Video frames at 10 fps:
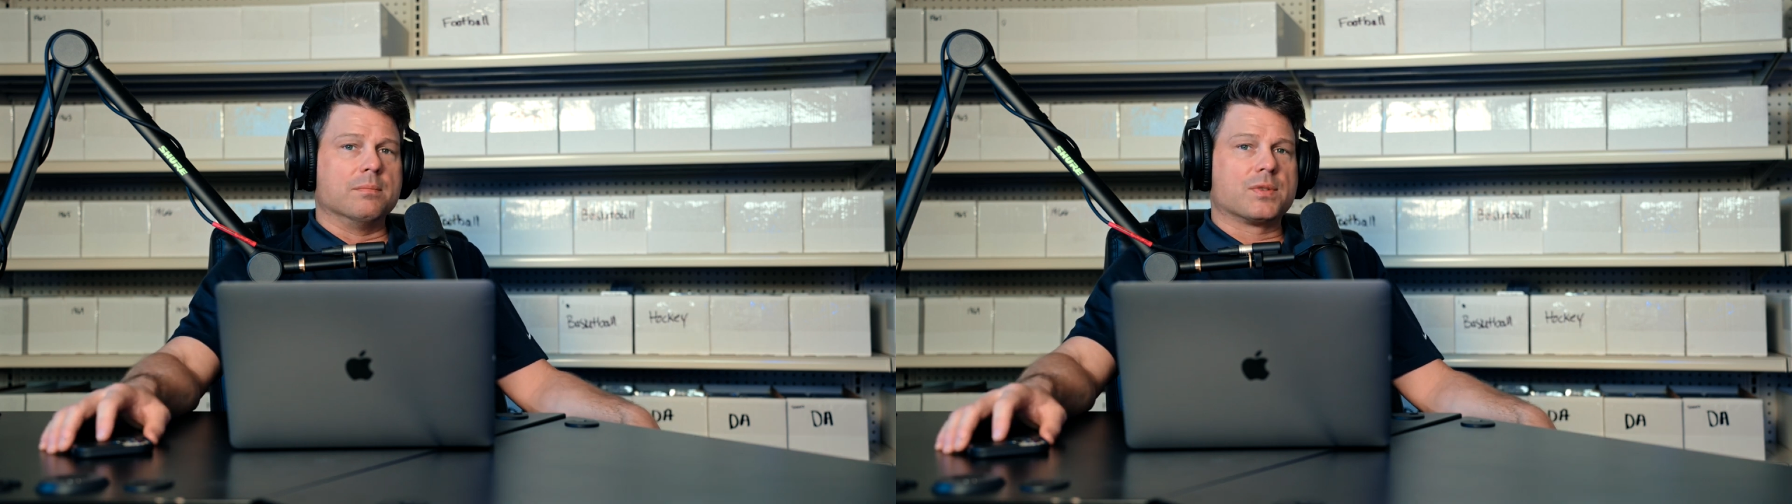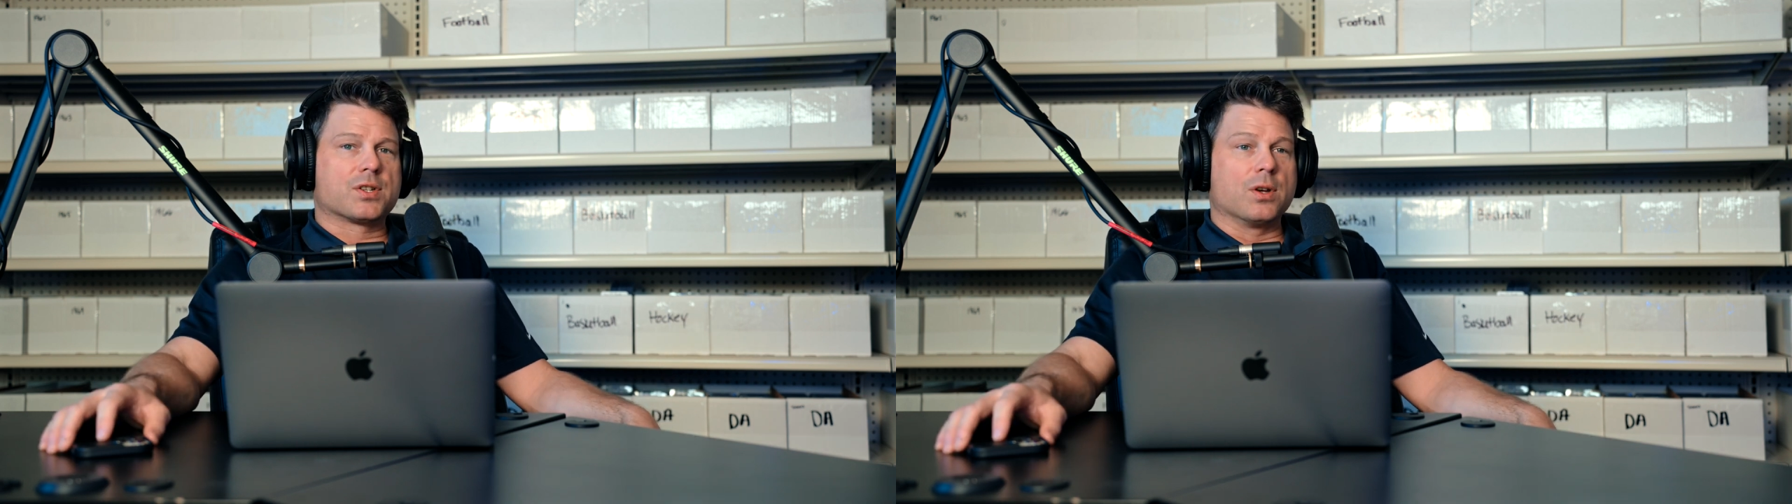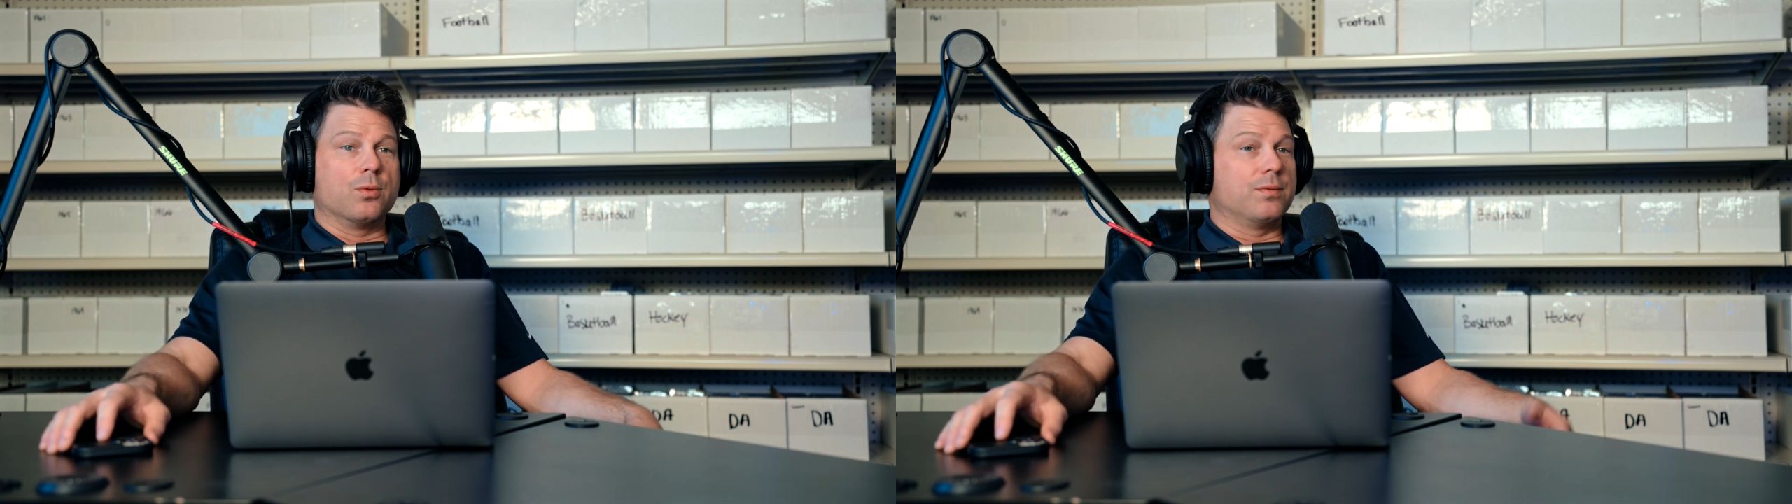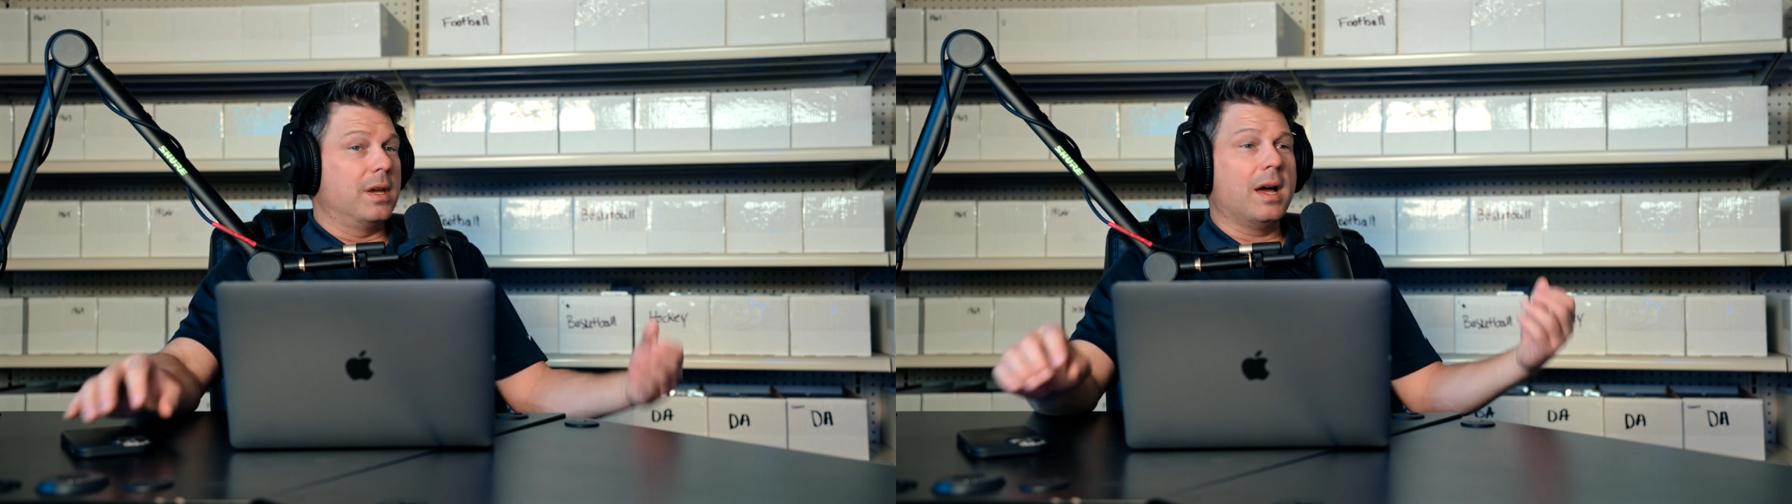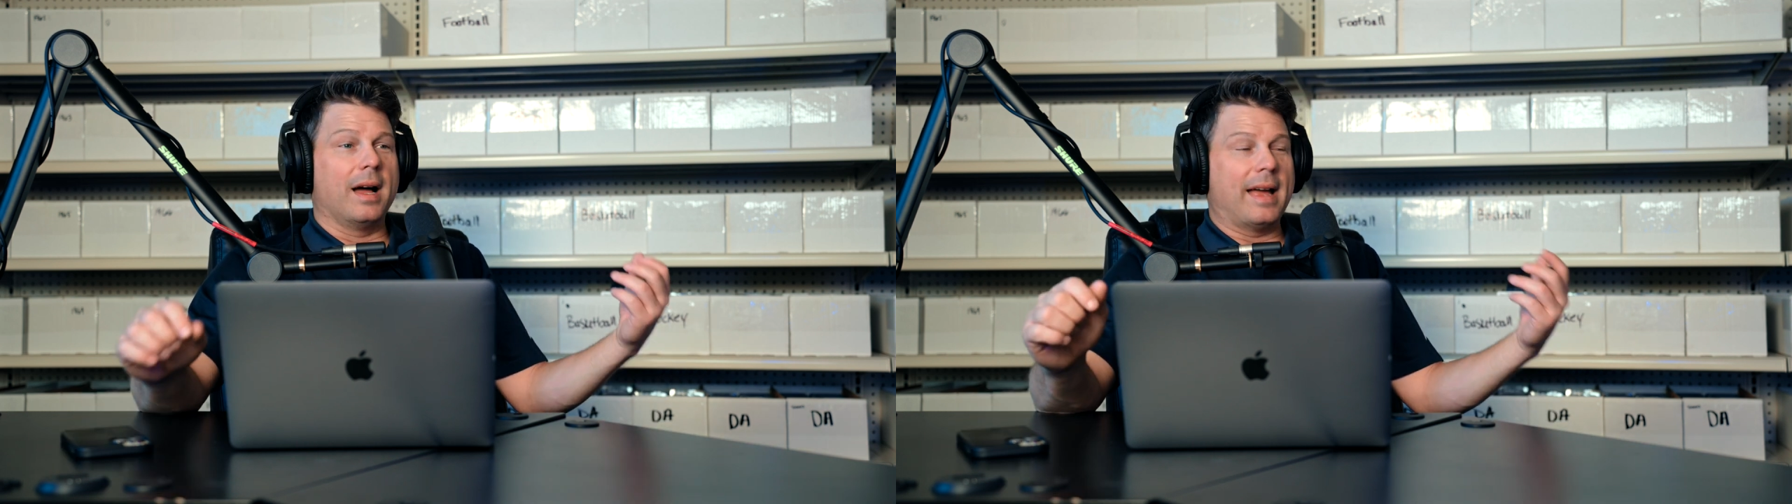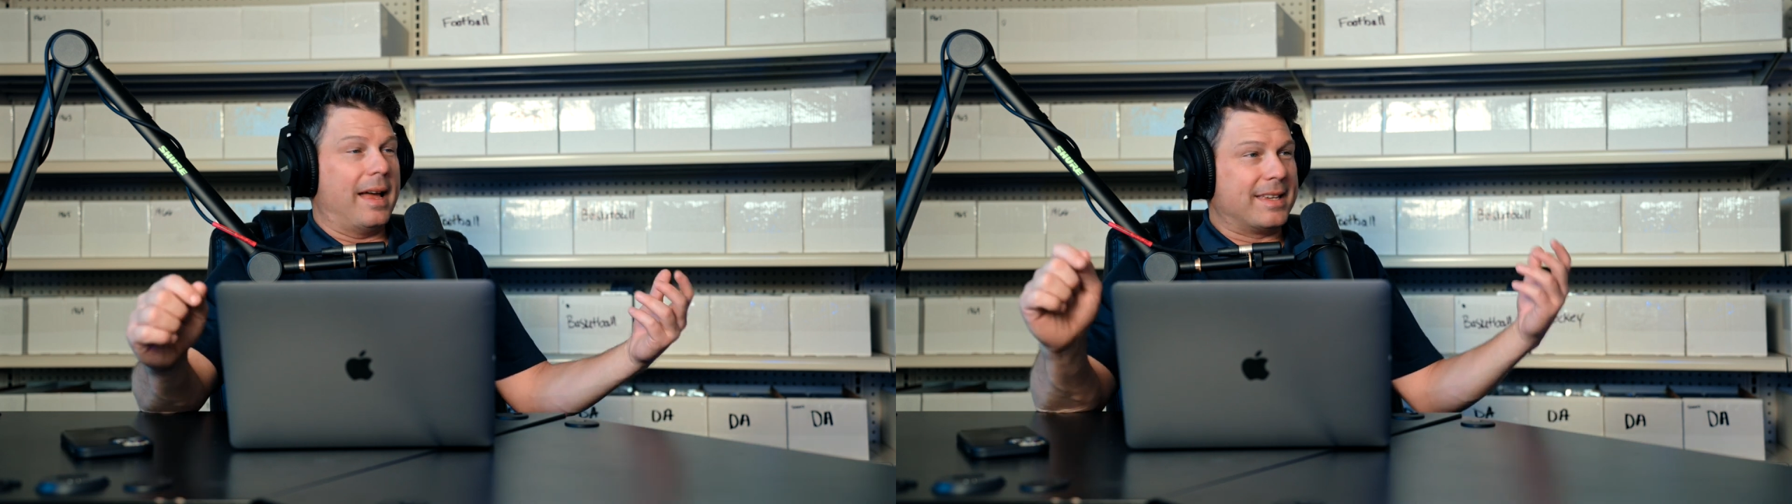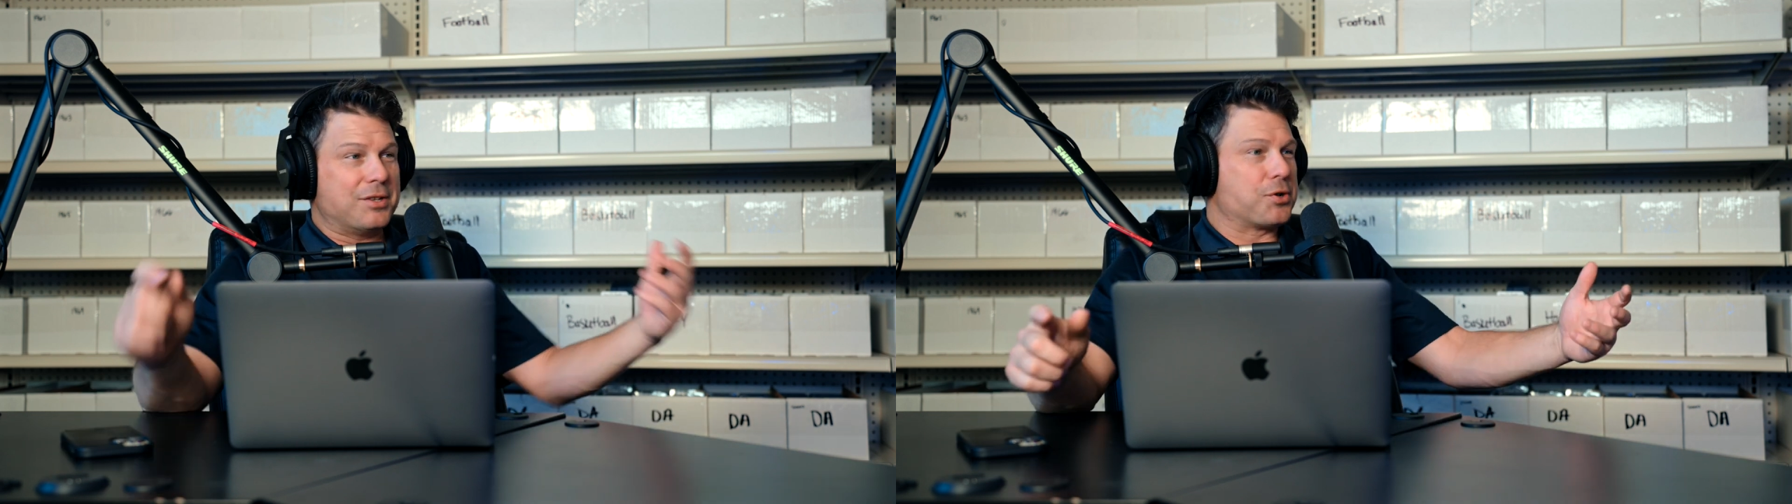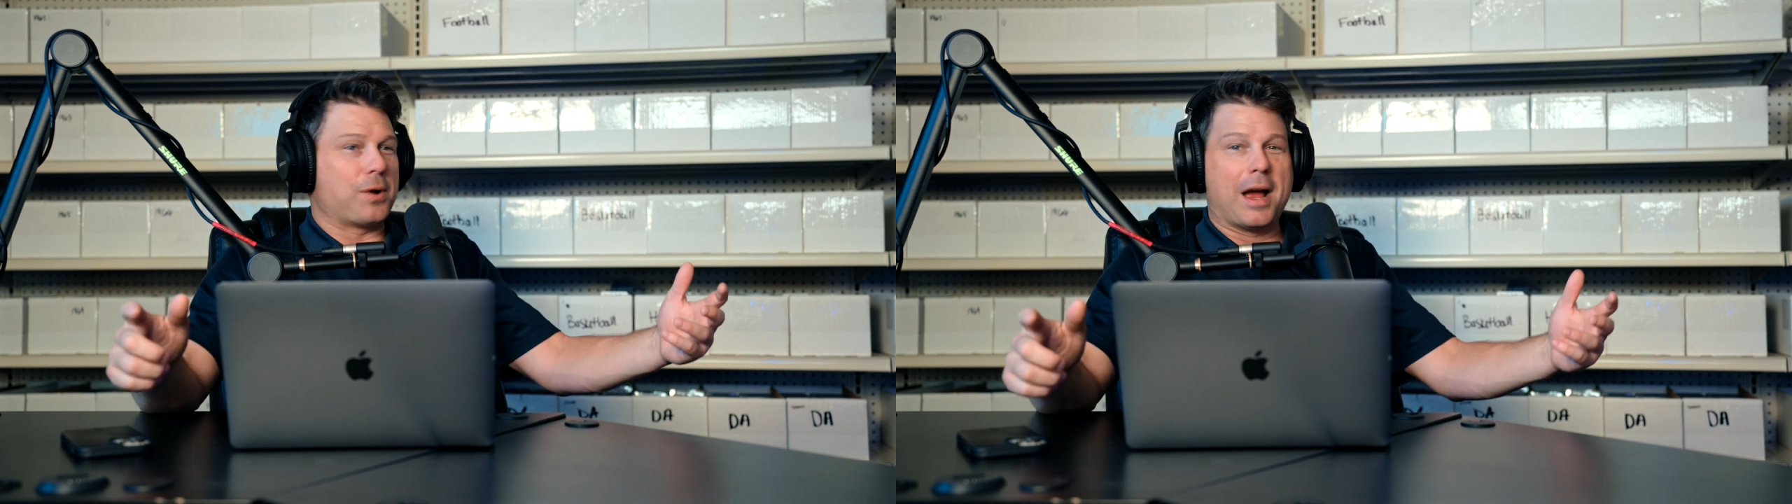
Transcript: So yeah, get your